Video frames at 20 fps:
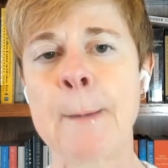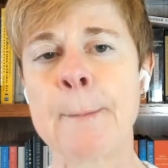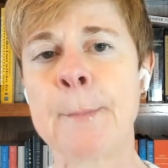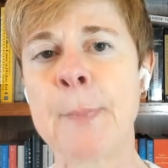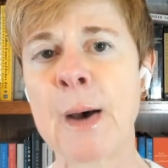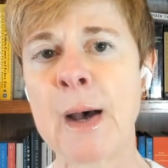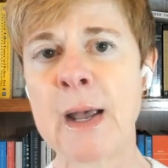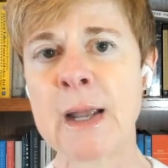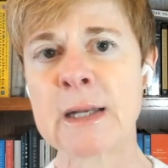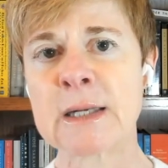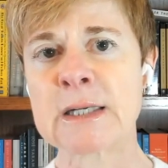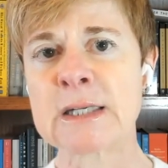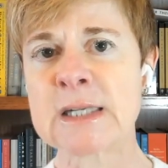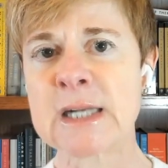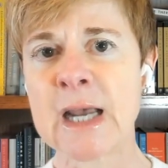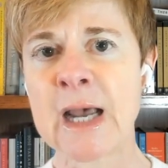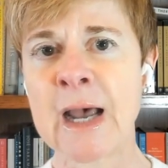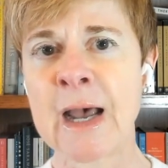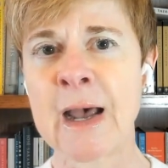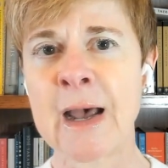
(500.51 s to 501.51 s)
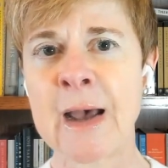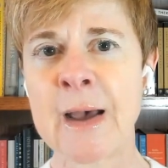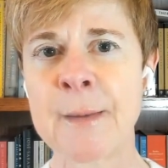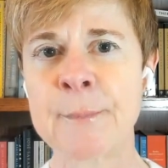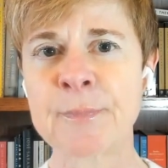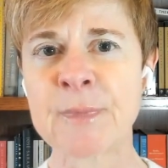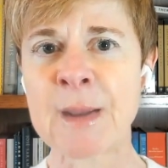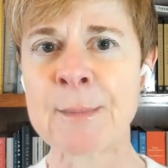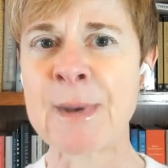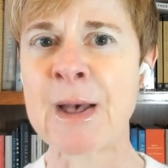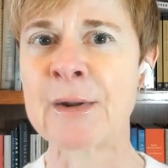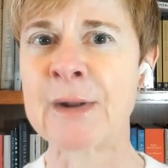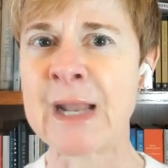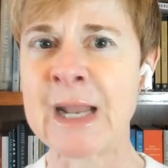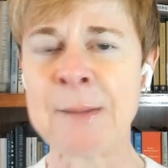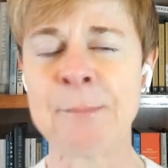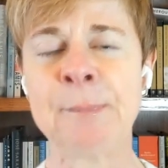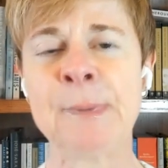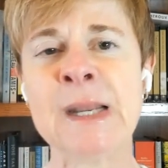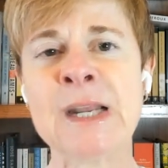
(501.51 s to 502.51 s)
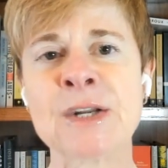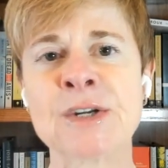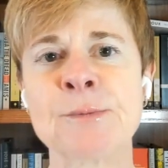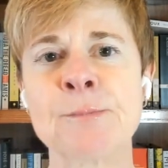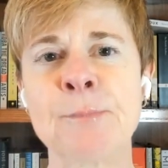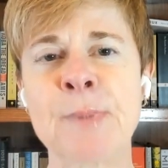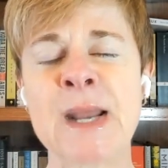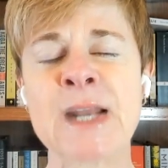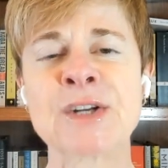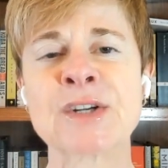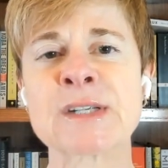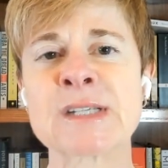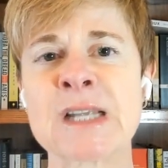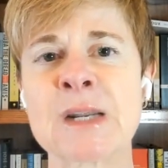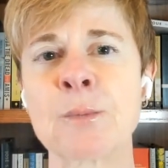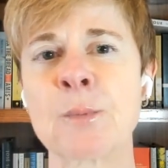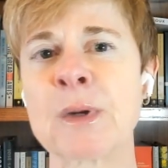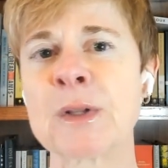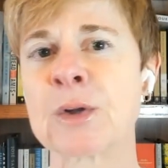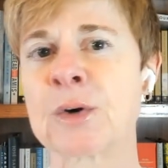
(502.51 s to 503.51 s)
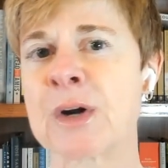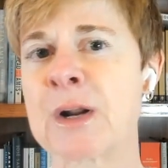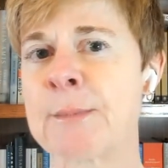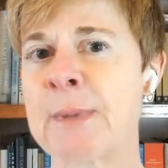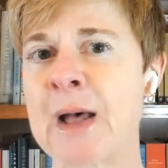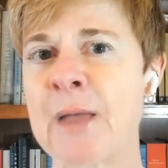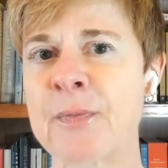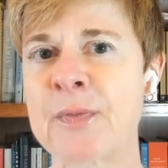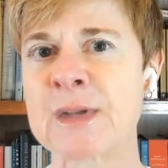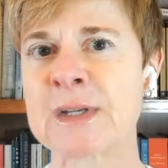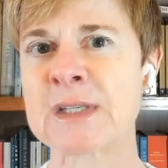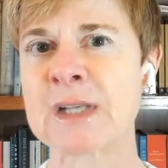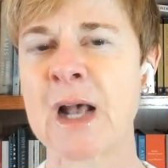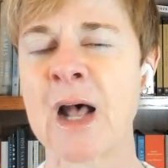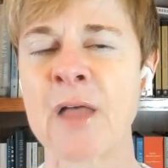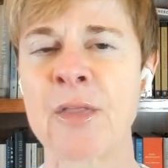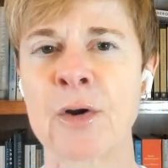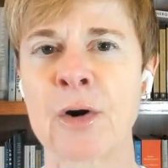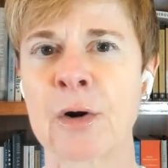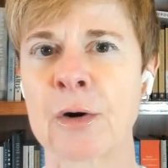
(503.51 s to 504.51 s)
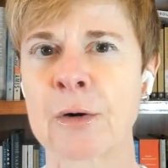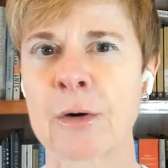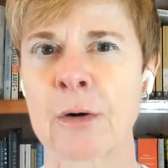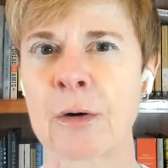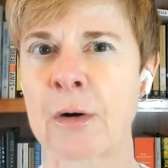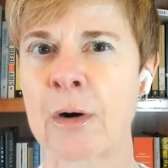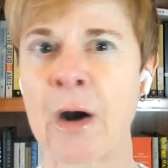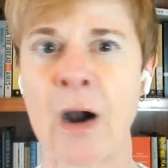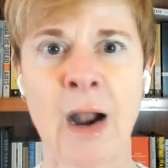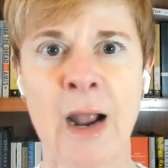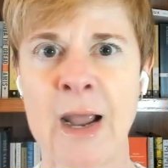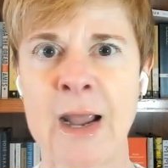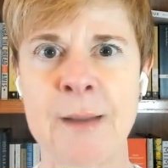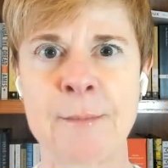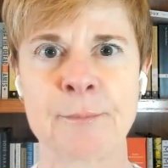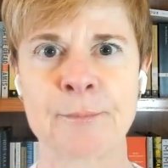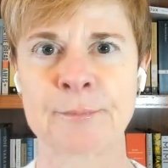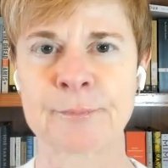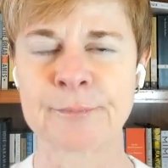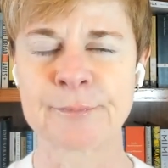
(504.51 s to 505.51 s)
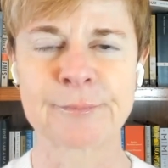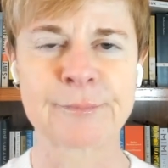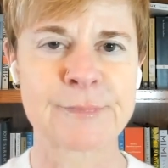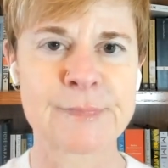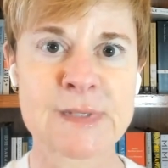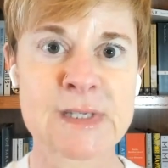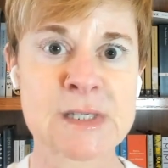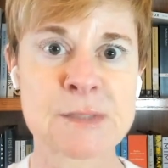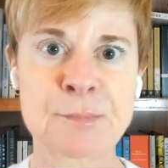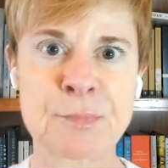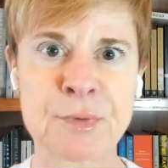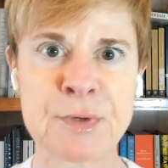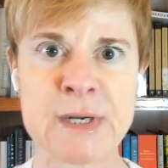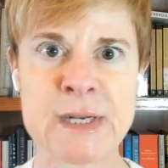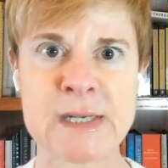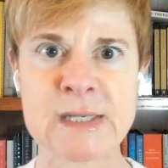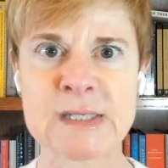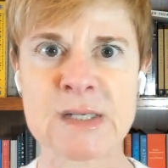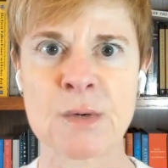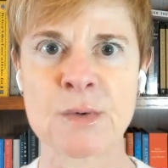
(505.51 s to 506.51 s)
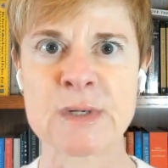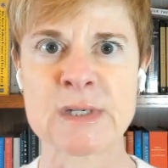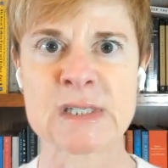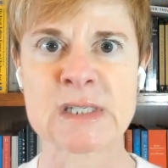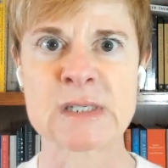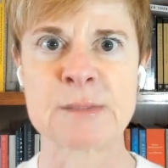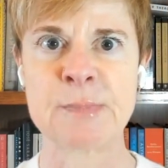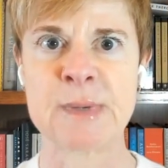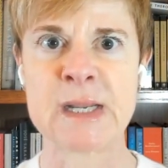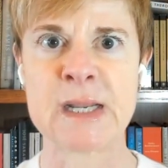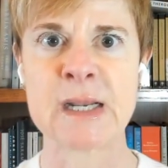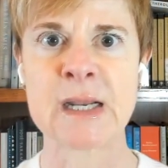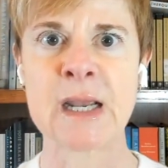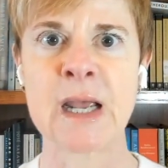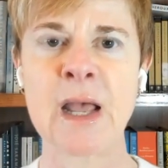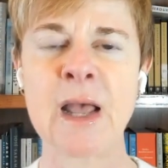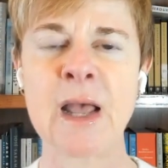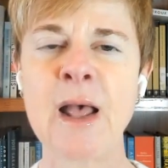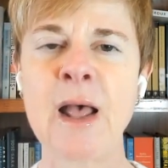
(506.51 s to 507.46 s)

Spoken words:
But about 8 pages in, we learn about this other crime spree, so to speak.